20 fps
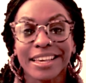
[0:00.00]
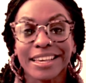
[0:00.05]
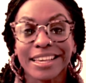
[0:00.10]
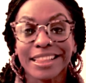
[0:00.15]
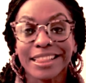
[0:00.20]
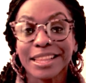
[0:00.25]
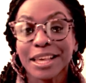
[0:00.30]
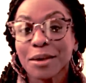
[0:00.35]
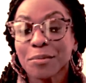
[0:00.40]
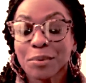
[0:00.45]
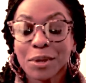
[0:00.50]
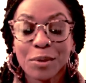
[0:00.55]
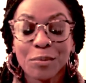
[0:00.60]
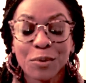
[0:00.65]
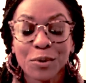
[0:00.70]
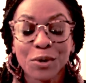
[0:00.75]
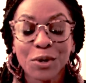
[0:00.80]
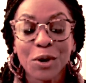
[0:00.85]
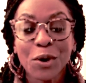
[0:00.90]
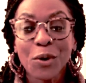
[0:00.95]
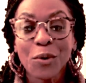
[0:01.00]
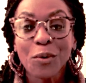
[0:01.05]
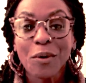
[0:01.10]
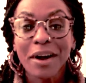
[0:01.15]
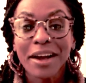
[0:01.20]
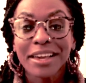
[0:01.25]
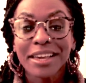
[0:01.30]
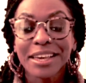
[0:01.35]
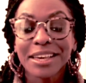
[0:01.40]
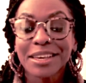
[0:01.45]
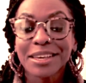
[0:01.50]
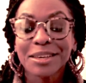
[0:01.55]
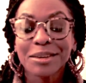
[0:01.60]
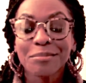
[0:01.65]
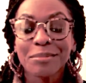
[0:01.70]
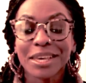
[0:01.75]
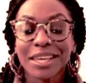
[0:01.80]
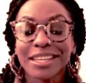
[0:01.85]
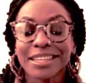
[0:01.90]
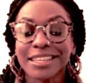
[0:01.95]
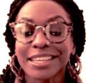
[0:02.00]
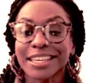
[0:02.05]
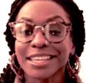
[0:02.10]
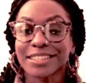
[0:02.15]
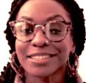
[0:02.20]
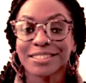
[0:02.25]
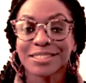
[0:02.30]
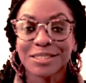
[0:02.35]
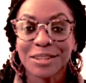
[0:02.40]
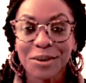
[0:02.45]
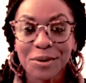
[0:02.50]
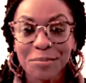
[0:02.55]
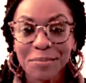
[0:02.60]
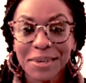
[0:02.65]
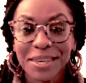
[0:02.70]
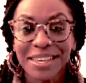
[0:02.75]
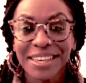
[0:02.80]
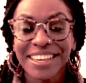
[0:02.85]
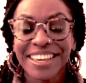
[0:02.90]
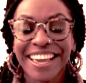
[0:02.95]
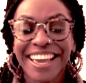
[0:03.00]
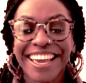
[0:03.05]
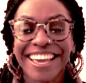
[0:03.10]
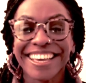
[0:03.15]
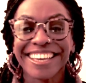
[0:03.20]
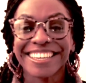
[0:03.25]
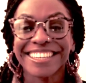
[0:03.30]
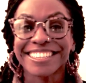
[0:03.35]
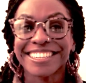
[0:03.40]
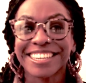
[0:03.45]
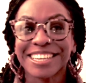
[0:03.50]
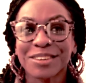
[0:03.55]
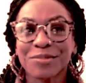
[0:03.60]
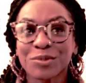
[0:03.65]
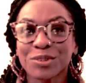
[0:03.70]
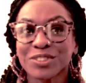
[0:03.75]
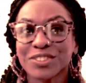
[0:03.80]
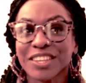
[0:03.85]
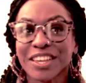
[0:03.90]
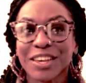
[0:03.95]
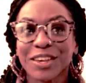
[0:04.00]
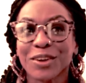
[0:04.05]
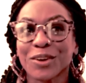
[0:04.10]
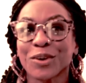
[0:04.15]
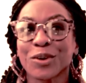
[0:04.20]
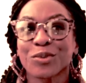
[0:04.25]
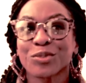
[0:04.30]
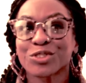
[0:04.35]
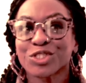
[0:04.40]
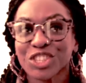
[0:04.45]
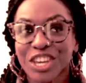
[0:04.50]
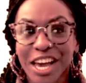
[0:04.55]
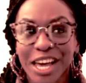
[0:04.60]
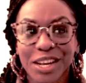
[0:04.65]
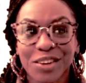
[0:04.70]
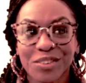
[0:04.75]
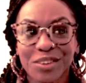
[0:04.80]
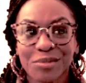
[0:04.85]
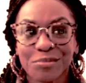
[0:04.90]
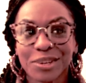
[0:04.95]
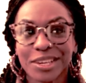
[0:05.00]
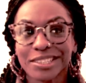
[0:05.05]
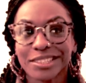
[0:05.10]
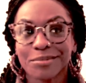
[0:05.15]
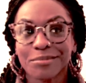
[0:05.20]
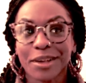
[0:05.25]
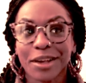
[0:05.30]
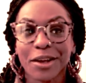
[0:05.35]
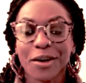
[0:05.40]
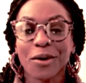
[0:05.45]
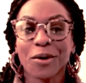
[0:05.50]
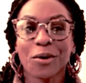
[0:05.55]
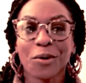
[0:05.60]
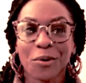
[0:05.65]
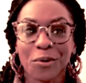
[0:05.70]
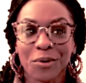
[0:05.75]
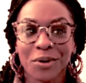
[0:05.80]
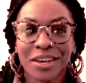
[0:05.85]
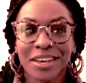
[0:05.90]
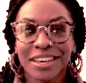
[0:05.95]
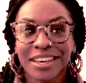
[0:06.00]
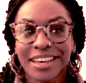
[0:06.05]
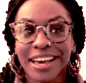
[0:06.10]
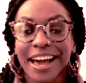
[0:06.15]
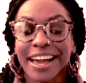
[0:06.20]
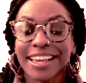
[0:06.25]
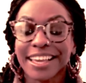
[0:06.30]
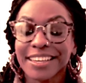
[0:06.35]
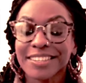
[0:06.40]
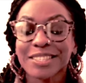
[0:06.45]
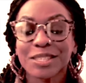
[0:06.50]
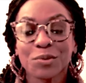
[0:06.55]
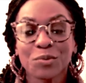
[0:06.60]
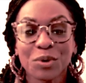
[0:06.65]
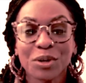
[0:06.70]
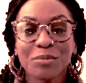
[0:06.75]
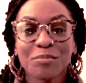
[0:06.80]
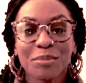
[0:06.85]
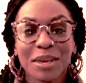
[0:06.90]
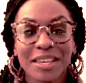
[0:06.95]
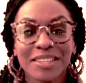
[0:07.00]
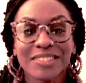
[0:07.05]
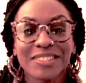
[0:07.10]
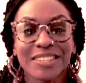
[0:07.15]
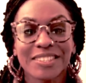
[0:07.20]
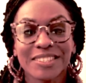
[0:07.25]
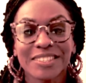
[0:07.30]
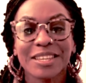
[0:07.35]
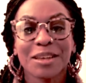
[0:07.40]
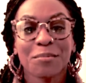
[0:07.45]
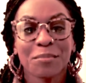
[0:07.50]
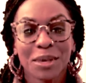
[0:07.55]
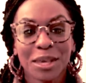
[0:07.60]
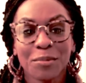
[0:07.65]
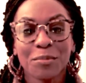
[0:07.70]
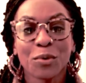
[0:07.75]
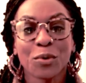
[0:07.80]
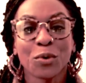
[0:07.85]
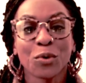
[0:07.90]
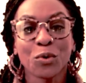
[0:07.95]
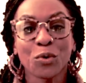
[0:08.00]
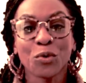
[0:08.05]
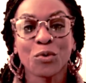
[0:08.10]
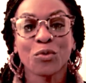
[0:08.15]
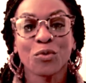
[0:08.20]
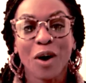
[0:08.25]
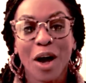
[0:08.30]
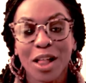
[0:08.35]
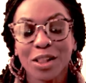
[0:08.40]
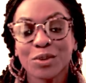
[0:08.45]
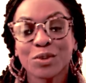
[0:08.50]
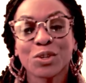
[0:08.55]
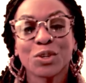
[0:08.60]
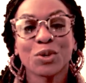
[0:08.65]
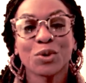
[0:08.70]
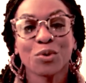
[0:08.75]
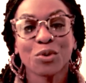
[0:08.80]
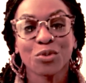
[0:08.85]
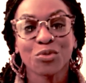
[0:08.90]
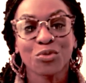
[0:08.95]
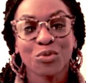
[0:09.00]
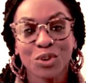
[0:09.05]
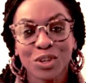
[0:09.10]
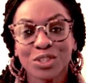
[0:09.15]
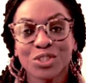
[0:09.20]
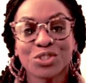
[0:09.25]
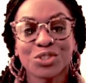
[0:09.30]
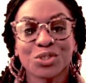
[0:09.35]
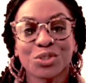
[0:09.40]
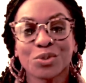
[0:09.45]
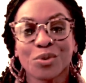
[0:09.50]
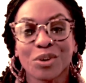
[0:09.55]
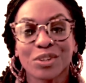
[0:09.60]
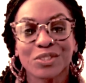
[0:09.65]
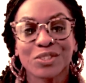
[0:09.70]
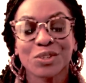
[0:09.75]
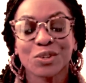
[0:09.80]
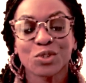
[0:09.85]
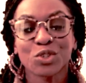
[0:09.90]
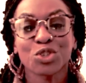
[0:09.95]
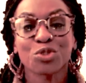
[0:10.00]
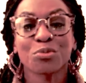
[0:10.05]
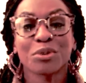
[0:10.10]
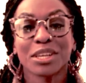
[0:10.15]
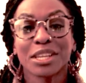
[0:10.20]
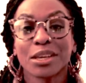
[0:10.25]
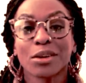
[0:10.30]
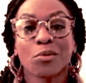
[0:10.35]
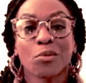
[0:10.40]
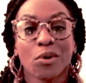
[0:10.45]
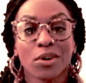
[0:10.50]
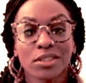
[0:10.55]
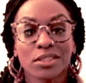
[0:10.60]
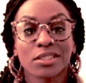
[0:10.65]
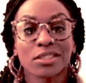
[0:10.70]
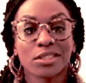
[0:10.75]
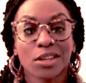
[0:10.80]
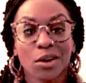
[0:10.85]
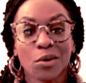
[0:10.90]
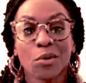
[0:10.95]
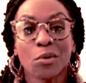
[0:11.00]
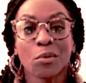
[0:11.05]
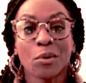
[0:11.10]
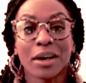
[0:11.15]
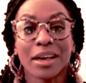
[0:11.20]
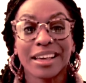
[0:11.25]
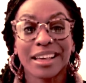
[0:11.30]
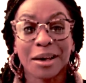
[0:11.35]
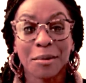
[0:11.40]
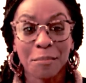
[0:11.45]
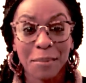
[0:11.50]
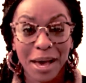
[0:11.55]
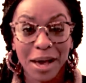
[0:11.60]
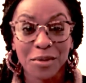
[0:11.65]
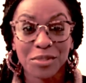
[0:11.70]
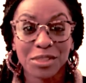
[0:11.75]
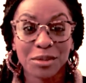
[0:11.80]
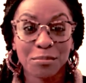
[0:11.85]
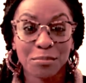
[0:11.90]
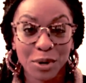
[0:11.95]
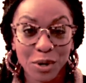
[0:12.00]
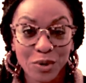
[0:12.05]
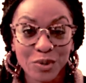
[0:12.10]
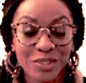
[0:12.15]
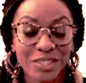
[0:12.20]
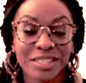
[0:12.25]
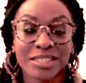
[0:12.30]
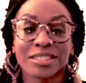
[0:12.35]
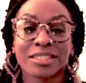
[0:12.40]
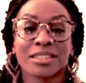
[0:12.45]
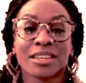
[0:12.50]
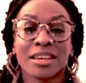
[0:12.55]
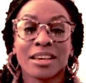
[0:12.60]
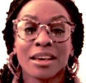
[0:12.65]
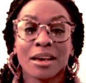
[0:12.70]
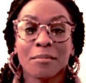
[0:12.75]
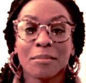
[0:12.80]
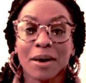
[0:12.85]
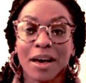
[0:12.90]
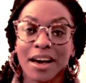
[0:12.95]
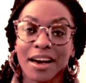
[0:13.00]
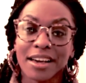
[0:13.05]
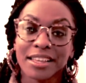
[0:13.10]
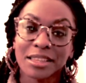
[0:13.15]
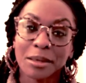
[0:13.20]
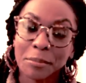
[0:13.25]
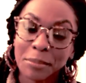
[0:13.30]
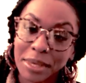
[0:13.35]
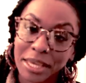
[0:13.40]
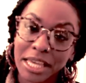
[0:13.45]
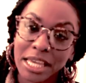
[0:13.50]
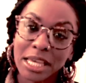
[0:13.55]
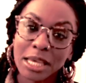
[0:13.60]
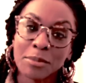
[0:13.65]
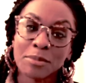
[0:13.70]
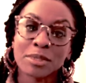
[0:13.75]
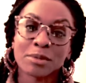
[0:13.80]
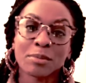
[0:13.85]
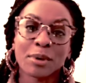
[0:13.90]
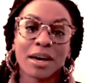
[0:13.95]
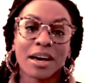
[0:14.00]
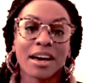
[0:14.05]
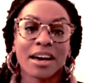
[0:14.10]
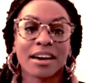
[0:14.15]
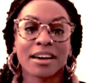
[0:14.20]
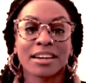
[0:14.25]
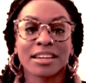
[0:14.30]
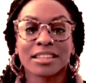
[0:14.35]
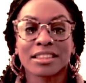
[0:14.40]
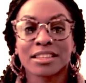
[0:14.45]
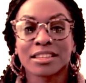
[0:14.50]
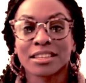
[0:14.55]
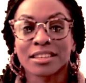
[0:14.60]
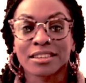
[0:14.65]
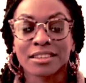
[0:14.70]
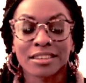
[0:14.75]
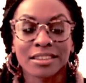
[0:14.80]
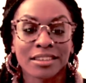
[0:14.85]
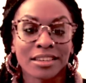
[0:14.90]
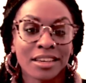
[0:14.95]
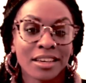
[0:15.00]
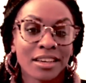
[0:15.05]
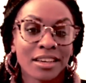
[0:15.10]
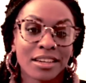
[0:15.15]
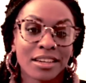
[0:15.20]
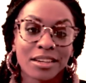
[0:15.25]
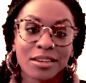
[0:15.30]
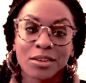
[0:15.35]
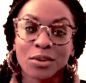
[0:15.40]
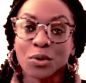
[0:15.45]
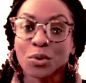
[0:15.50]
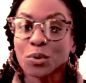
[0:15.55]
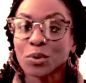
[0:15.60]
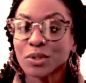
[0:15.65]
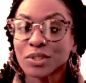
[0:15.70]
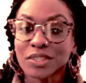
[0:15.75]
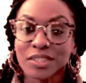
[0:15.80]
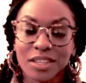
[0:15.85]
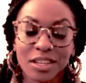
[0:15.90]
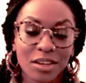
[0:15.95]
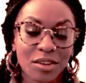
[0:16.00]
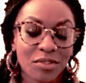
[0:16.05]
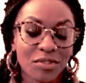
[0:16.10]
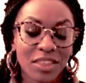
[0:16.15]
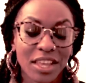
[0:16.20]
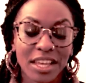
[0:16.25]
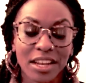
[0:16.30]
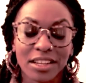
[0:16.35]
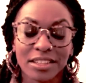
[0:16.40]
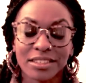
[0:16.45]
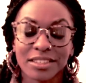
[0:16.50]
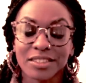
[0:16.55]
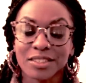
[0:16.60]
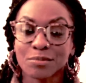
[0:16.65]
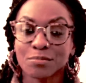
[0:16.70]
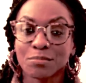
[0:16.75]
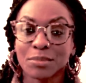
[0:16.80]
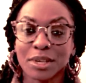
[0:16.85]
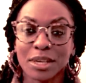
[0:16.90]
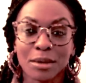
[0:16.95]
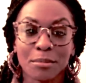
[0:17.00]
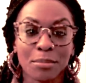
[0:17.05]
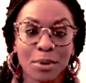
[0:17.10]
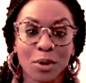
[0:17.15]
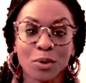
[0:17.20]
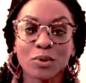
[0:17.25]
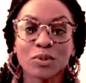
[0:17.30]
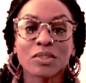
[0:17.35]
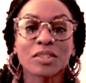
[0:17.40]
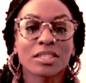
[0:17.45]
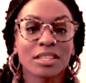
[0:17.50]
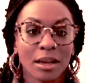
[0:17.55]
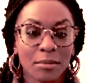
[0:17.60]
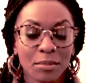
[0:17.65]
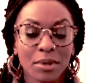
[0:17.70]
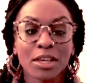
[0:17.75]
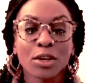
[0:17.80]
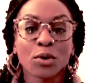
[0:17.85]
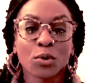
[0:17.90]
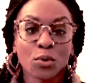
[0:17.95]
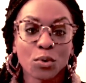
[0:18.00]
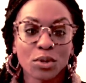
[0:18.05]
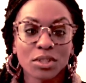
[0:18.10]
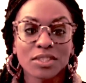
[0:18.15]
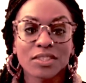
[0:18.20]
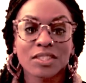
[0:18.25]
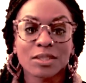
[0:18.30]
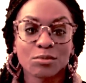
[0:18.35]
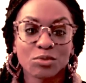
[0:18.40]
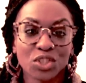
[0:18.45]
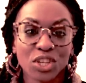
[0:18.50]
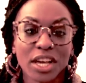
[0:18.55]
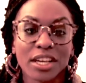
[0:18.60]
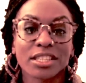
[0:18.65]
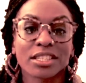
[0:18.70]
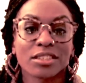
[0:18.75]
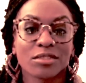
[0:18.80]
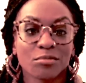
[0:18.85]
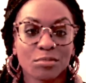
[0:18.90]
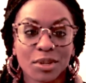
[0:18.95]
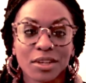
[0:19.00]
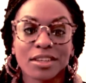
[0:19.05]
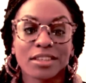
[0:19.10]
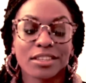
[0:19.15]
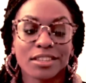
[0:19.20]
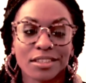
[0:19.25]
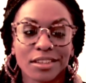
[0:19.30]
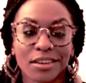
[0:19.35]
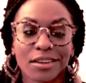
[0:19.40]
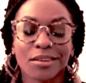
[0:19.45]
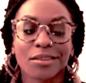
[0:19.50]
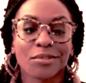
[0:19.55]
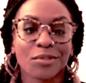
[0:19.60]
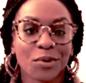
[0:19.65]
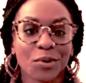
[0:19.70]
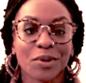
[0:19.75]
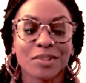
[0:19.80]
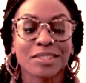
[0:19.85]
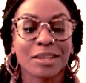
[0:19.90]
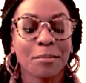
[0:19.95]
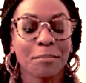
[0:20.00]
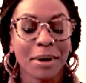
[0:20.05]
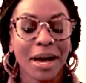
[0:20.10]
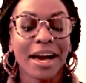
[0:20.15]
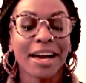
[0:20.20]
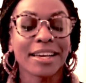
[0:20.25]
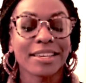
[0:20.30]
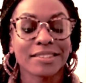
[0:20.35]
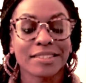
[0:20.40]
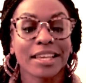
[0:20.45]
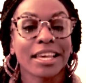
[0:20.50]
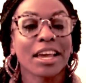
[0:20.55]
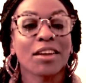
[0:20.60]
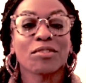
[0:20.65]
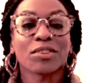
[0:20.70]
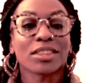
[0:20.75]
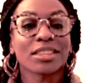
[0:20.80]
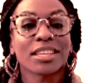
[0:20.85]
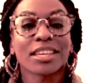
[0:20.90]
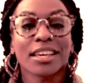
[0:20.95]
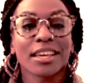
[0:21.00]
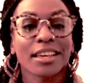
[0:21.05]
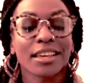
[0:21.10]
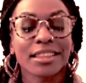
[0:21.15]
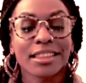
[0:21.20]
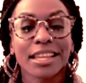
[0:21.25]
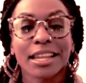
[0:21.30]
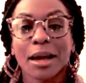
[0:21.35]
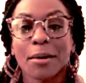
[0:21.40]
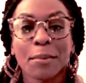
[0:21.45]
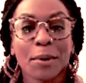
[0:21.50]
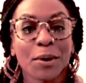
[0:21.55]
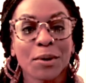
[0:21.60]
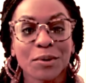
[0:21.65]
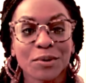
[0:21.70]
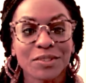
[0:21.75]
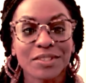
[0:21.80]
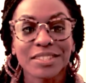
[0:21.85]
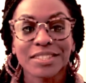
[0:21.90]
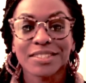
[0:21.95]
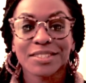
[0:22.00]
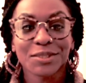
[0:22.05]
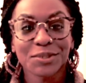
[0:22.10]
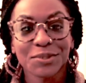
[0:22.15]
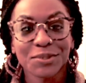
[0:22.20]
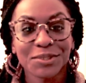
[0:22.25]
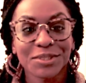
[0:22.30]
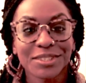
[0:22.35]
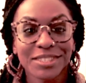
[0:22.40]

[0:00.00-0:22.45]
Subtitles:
let people know who I am and get to know me, and it was like earth shattering because I'm like, oh, I guess it would make sense that people who follow you or friend you on social media want to know about the person behind the memes, behind the cool stuff that is being posted. I mean, cool is subjective, but of course I'm biased. Like everything that I post is cool.